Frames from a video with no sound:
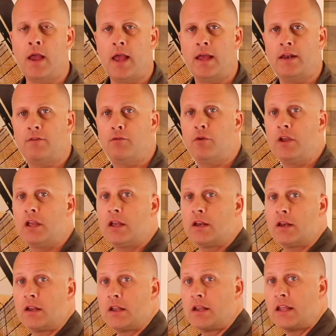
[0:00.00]
And if we
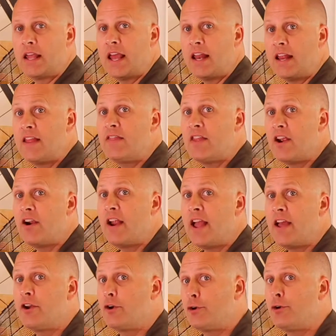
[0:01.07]
can get in their
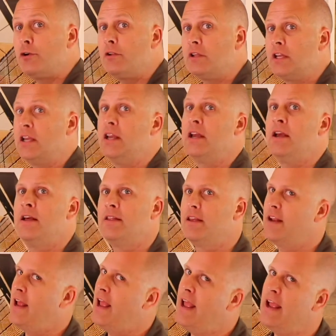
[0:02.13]
head early
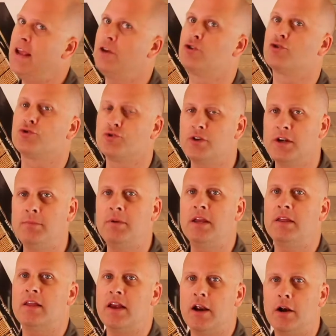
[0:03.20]
that, hey,
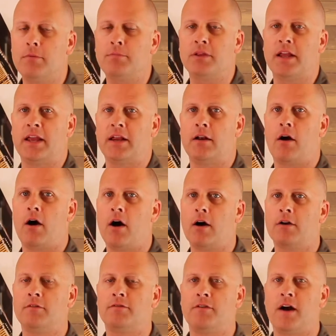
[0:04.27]
trimming the airplane
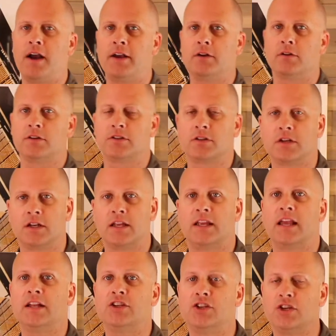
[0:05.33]
on final is going to
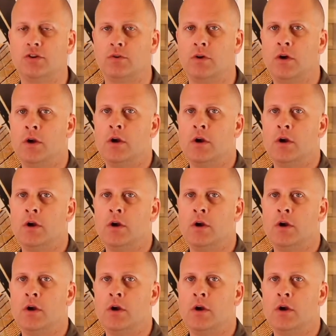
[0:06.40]
get you